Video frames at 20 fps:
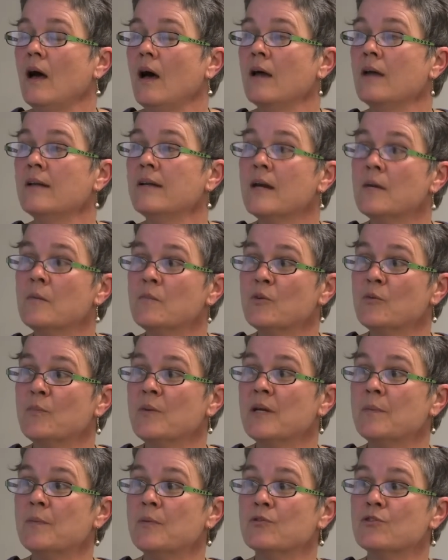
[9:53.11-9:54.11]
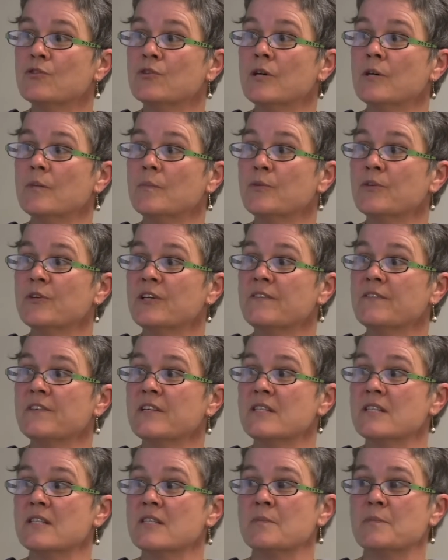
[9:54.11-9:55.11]
A number of people drew on
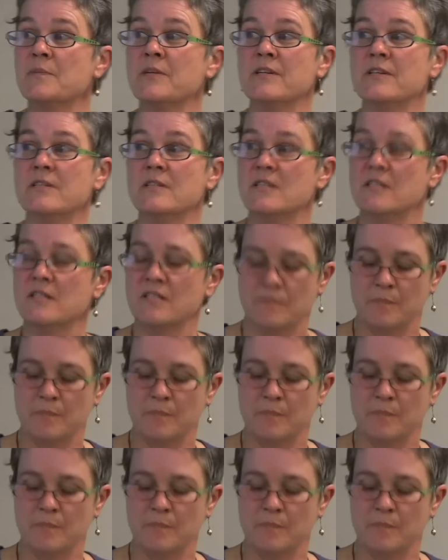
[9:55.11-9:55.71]
previous experiences